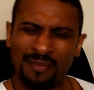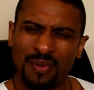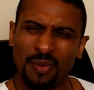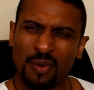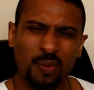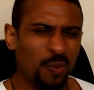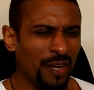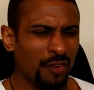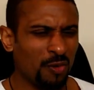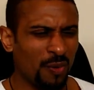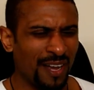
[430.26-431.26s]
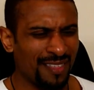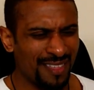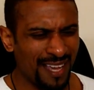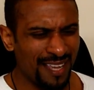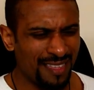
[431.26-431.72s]
I'm not quite sure
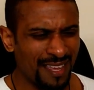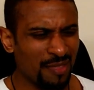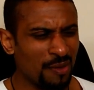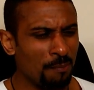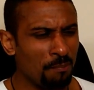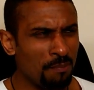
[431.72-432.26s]
how they think that